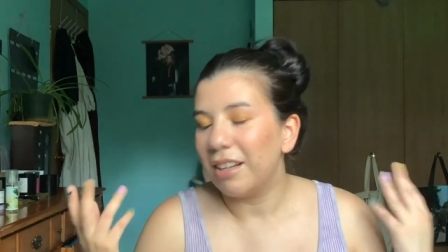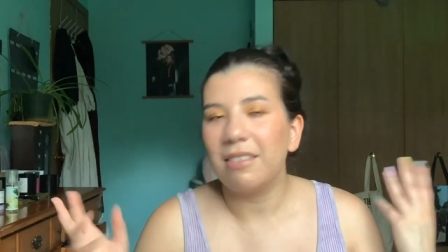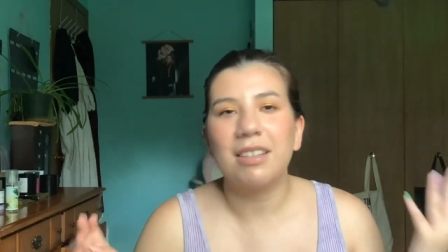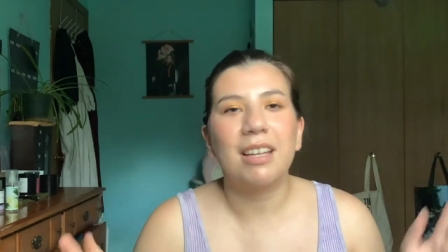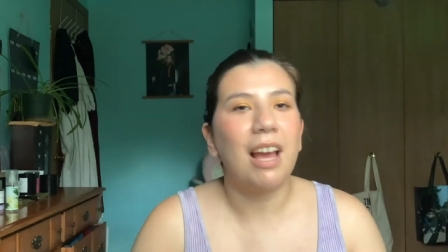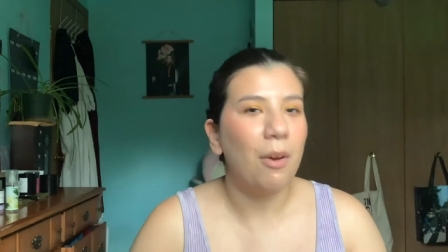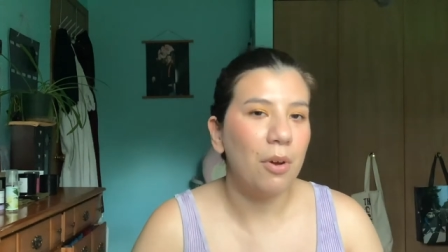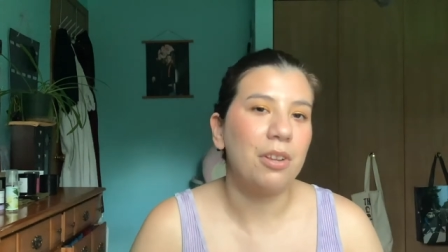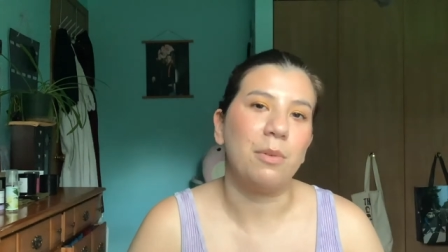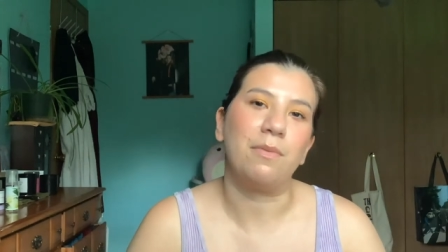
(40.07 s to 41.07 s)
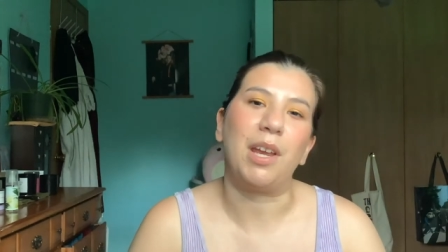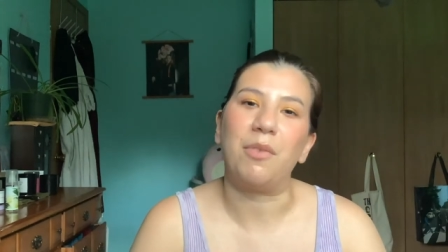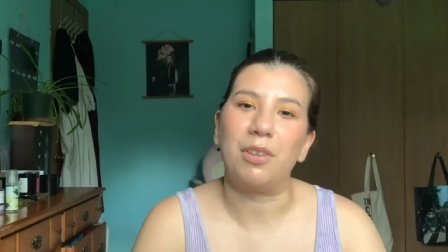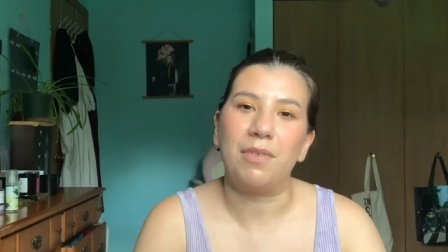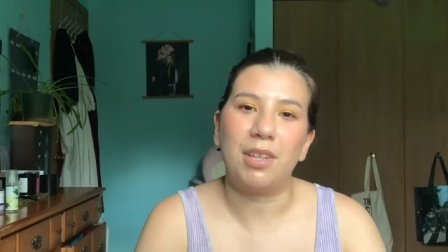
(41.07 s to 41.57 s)
I was like, I want to do a
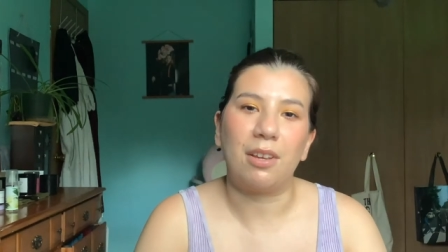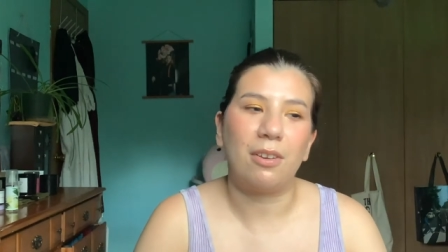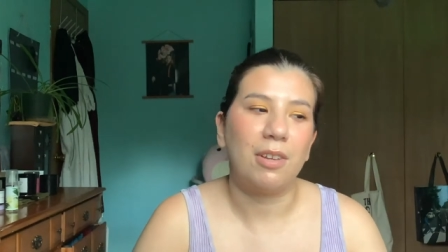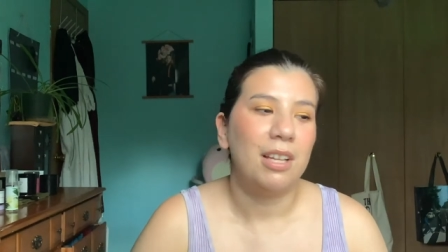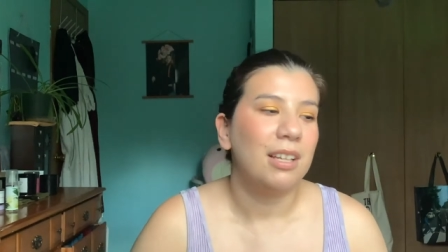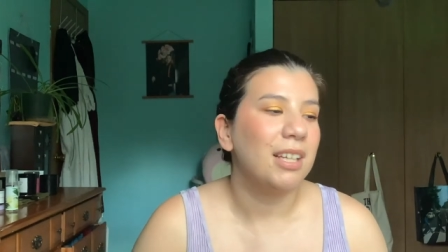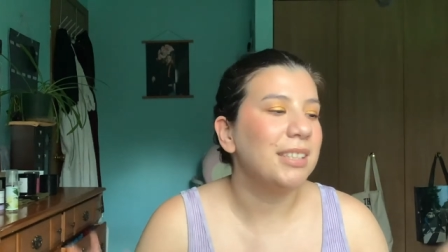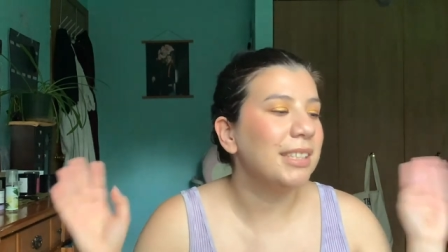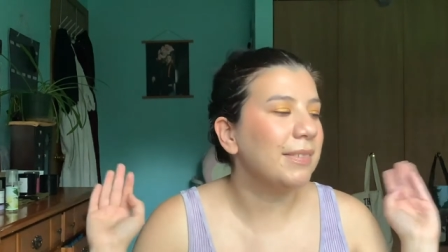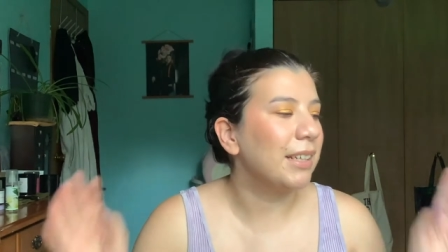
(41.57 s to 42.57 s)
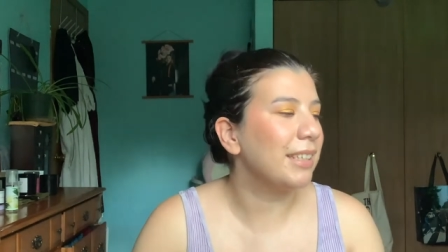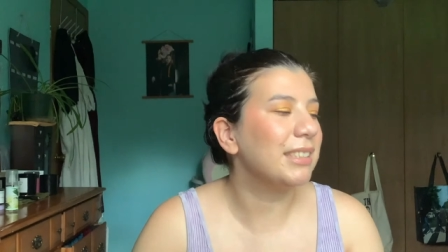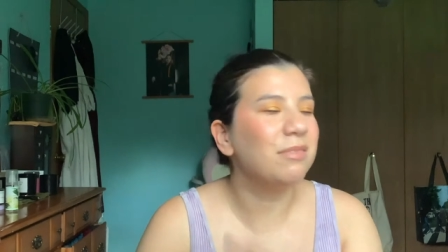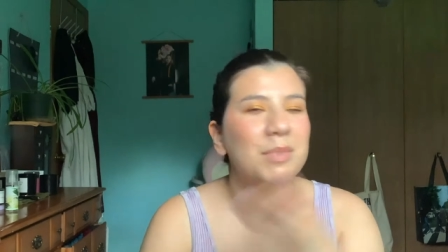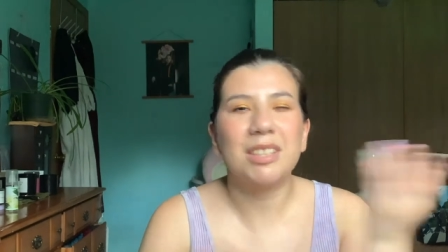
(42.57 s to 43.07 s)
favorites video. Cause that's what I, cause
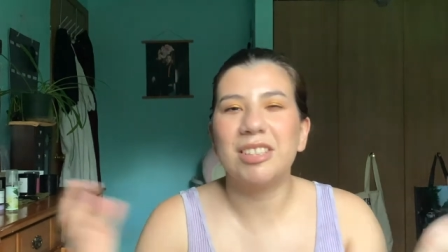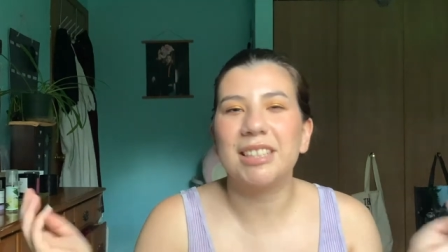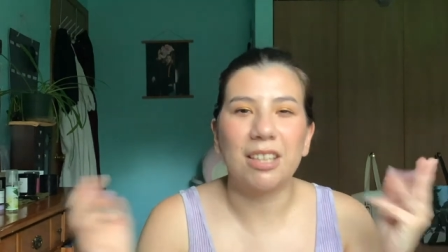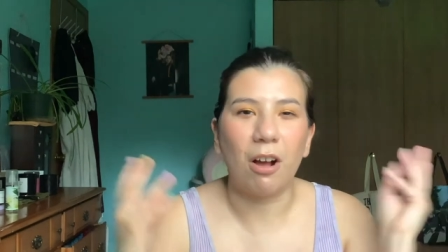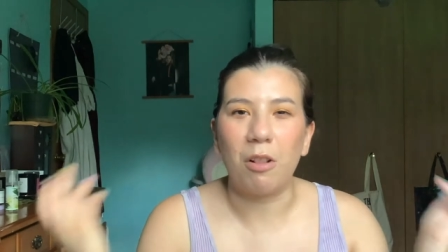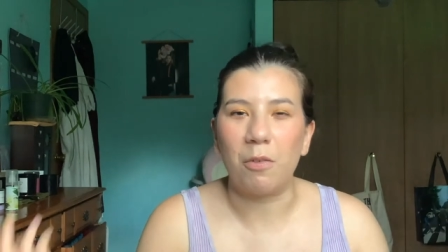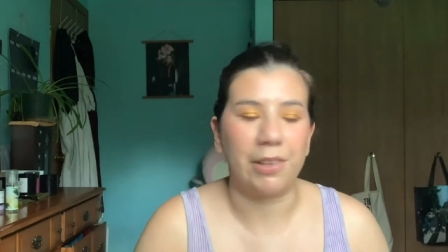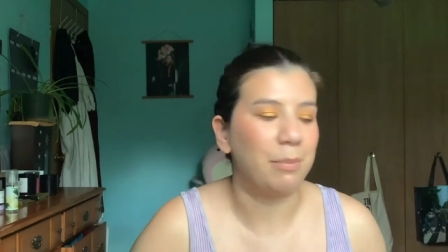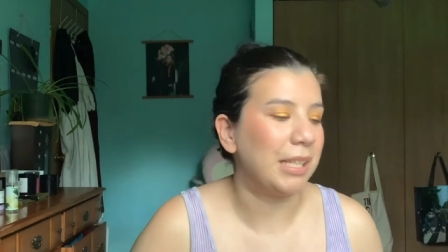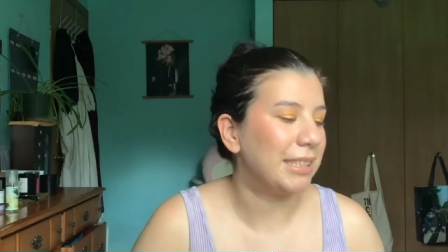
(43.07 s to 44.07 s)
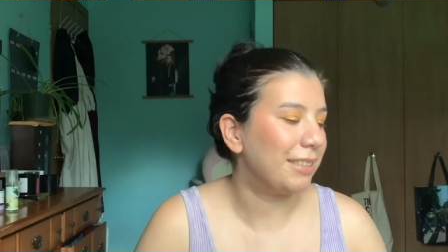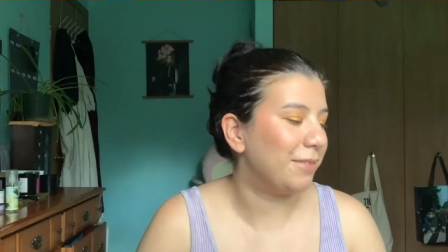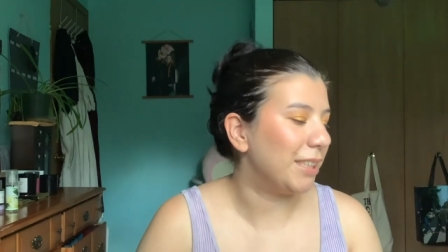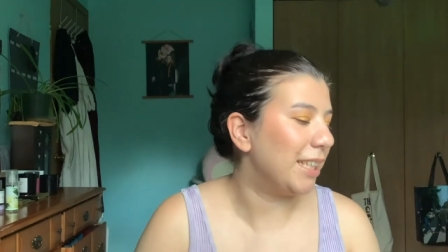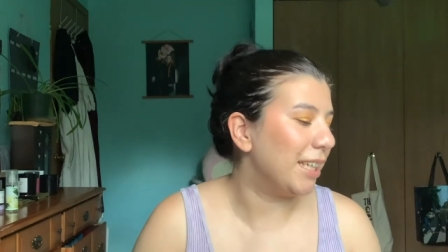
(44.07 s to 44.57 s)
I've been just like all over the place, I
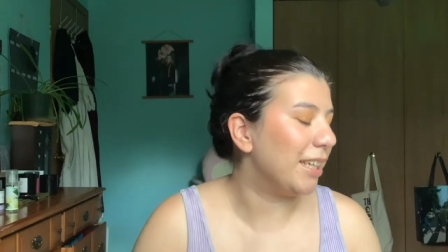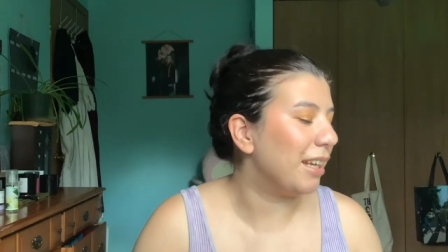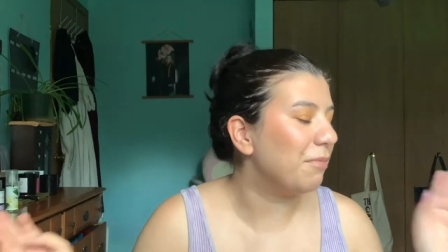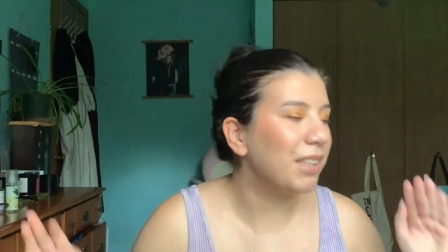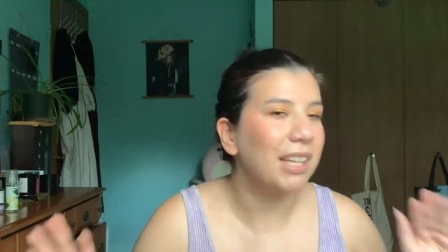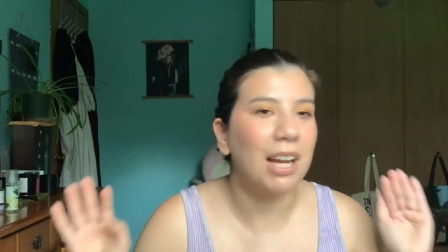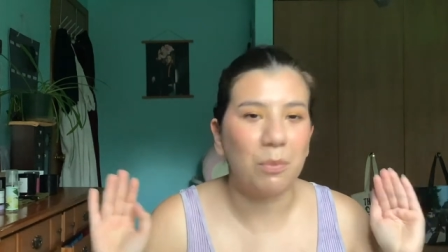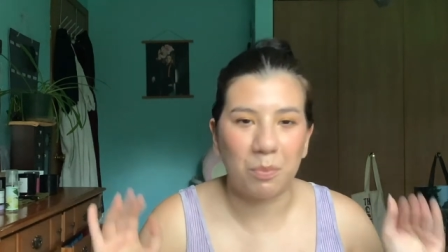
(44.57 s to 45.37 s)
feel like. And I feel like I,